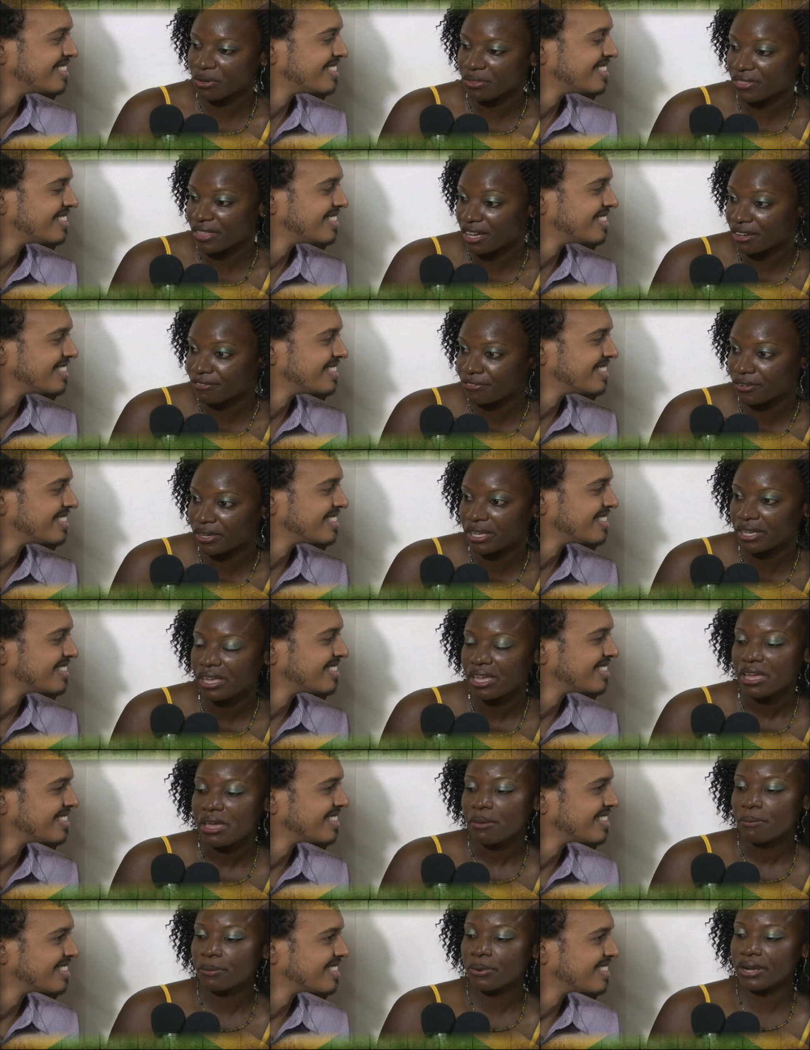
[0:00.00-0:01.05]
Speaker 1: board, thankfully.
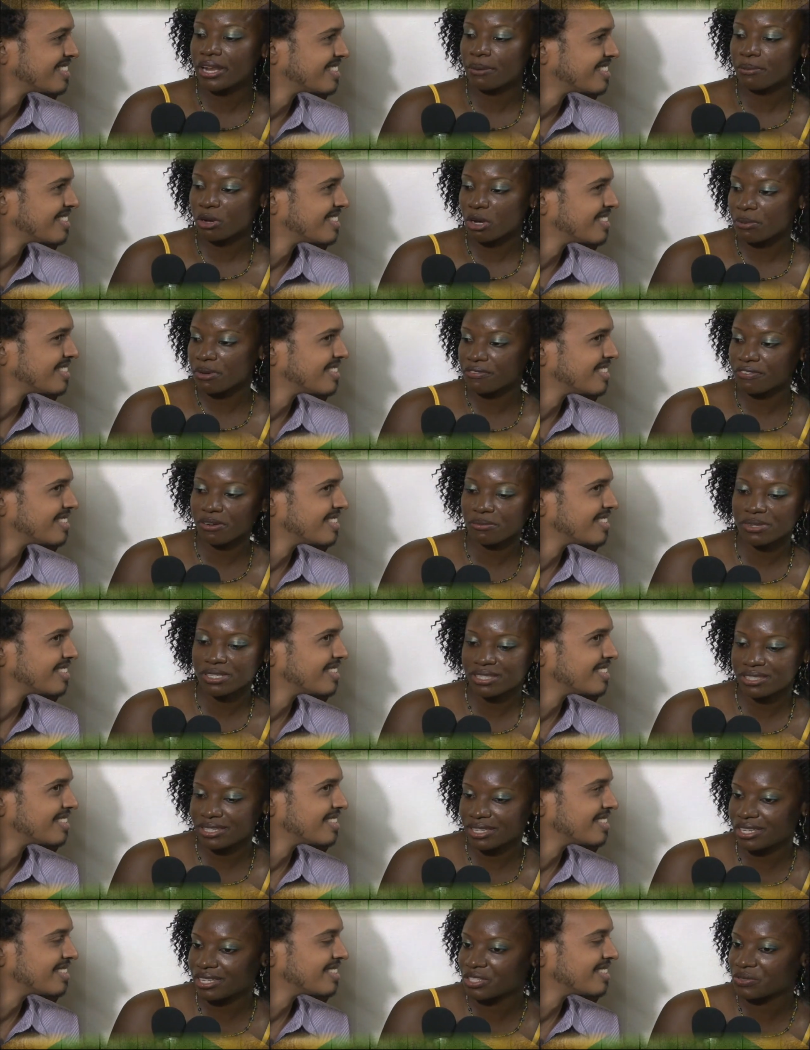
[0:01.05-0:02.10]
But I'm coming from the
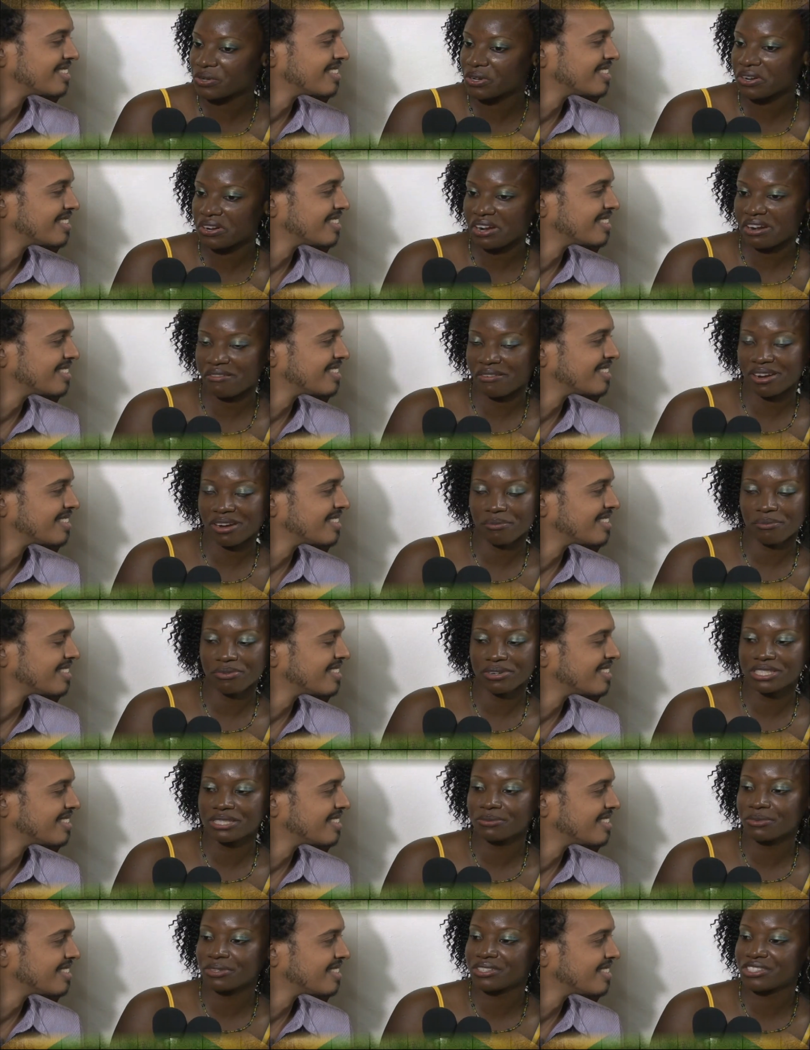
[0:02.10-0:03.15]
stage where, where I'm
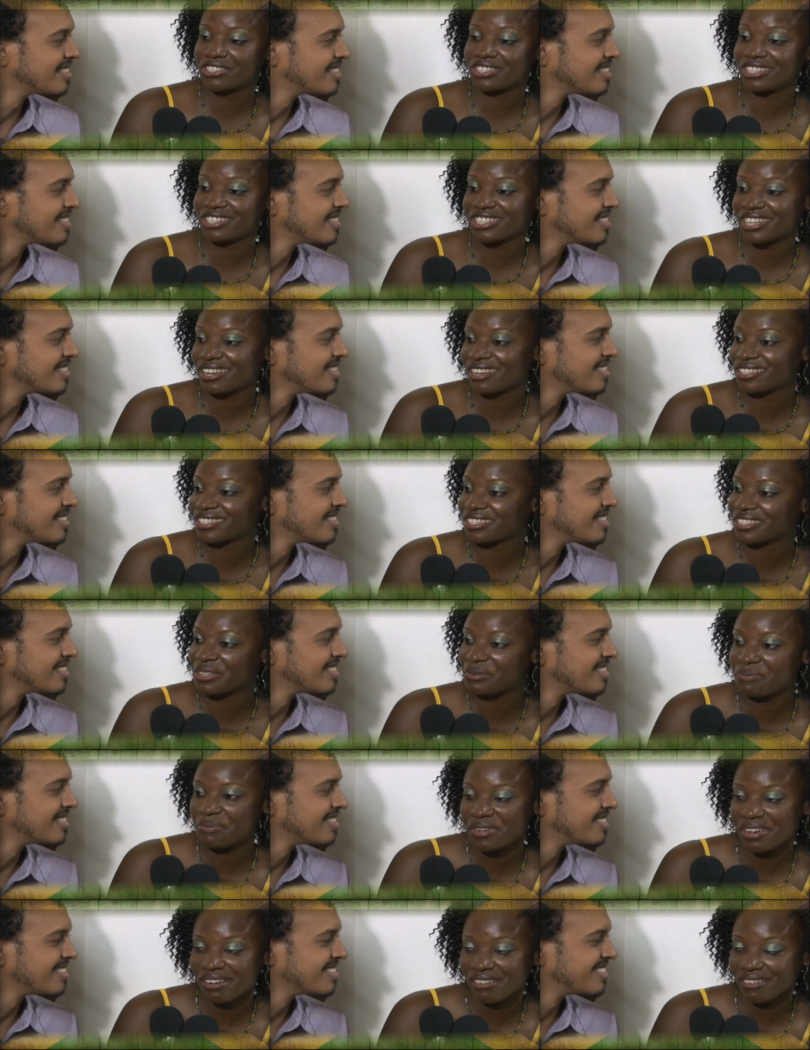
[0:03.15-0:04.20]
pretty much the janitor,
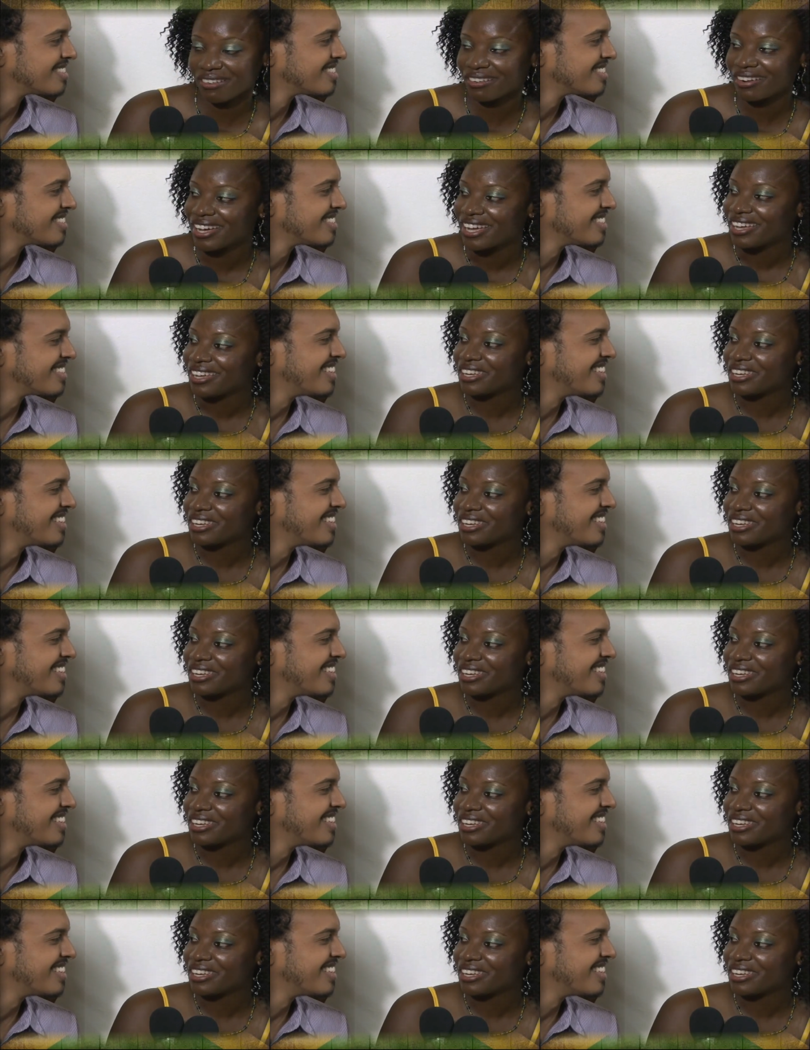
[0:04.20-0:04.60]
the bureau,